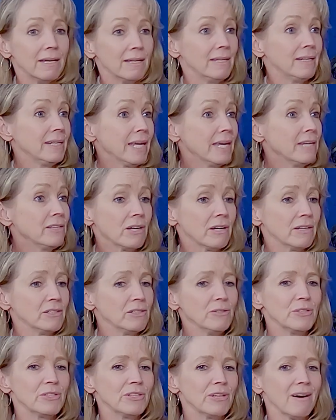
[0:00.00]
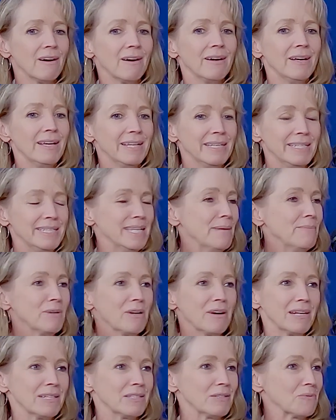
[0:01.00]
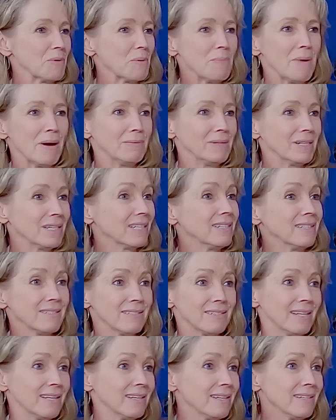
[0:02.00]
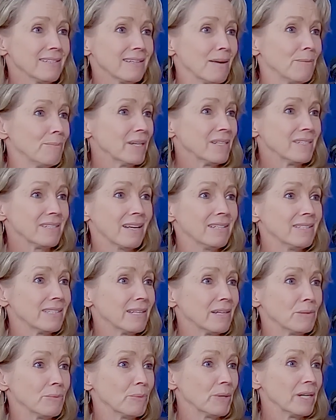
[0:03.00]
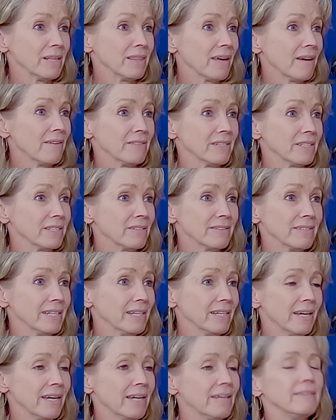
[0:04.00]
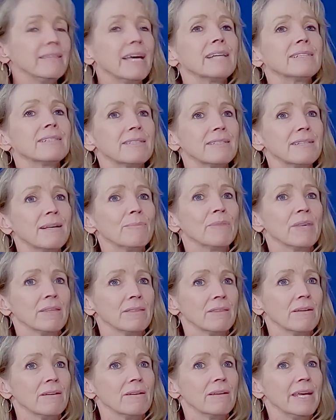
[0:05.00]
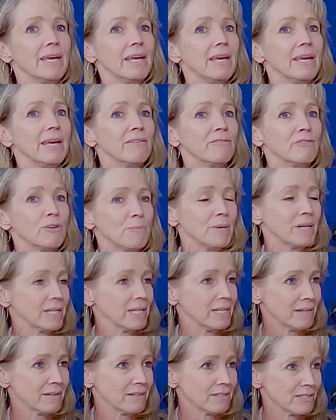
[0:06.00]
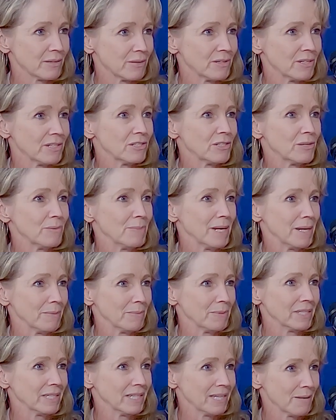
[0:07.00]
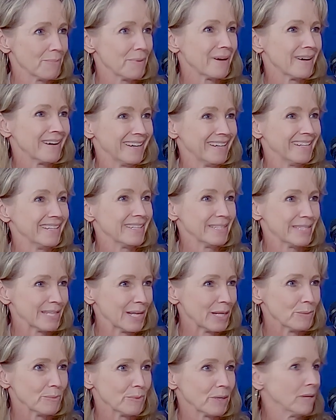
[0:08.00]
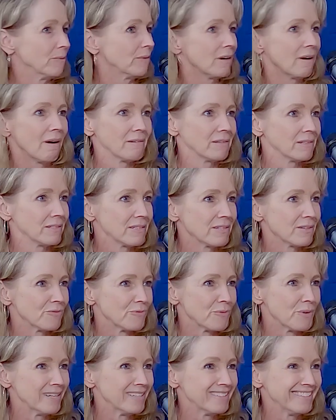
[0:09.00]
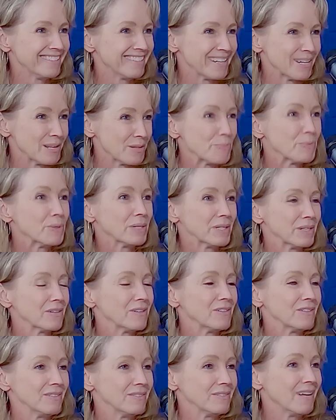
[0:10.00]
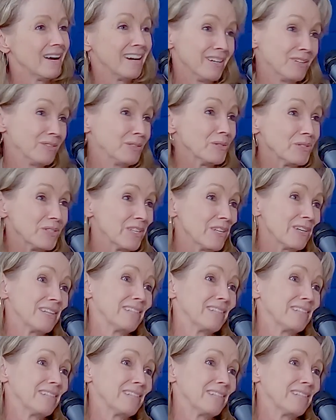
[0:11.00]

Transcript: And again, Todd, you saw Democrats and Republicans standing side by side celebrating that victory. That's something that everybody in Arizona should be able to get behind and celebrate, regardless of what side of the political aisle you sit